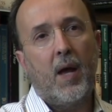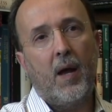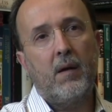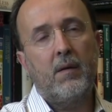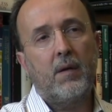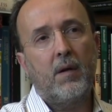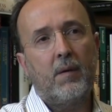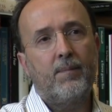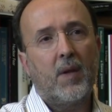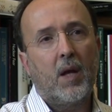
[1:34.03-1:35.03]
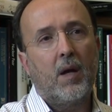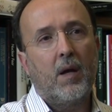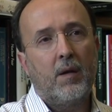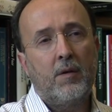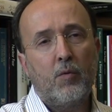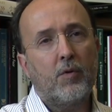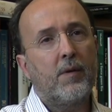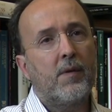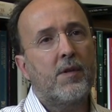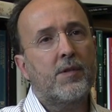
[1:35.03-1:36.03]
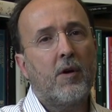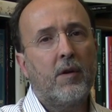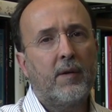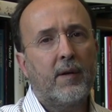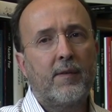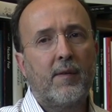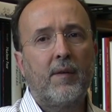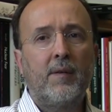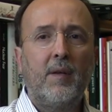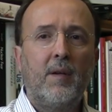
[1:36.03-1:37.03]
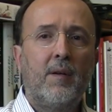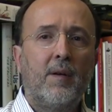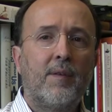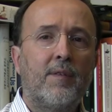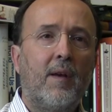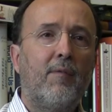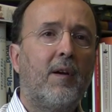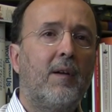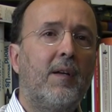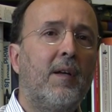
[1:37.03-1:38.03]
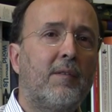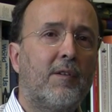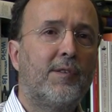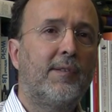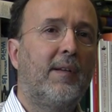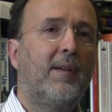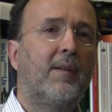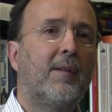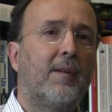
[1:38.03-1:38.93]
And Newton, in this context, did several interesting